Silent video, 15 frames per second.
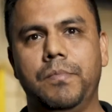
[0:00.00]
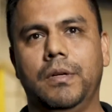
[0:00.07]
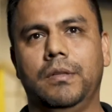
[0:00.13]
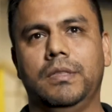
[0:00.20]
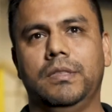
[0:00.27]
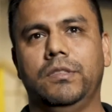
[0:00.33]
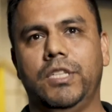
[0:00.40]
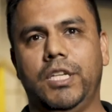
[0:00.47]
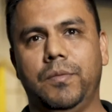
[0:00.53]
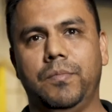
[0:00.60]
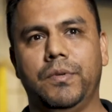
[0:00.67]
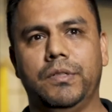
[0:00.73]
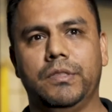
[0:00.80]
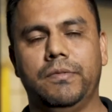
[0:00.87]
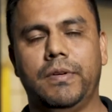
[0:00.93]
building
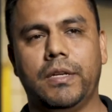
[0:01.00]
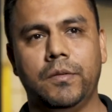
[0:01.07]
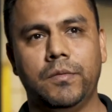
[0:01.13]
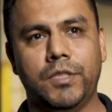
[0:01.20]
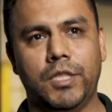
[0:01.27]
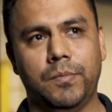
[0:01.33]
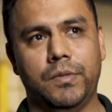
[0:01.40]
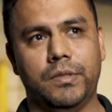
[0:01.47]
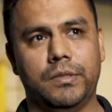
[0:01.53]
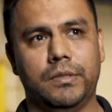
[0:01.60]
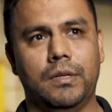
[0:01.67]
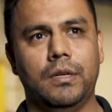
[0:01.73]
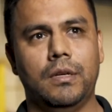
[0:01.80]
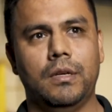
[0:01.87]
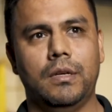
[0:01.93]
chambers, vacuum chambers,
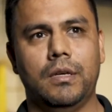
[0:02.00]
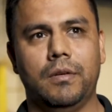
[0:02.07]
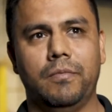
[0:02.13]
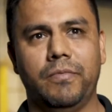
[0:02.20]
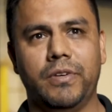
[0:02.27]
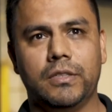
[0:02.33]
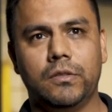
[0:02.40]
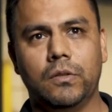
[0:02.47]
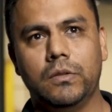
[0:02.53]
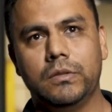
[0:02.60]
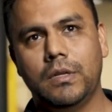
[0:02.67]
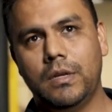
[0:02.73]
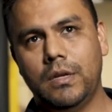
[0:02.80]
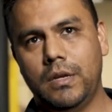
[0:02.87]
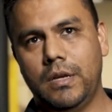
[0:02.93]
and vessels,
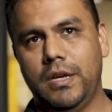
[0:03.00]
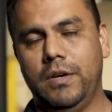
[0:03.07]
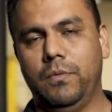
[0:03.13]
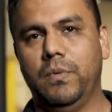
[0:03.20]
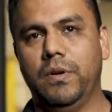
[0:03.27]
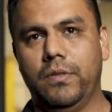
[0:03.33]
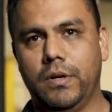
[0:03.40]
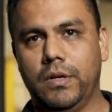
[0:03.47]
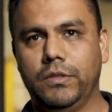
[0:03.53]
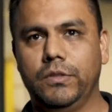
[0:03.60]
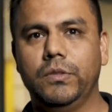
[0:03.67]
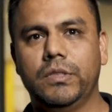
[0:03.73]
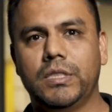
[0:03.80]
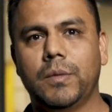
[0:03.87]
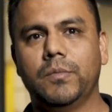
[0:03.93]
and with our
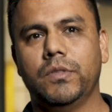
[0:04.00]
U-Stamp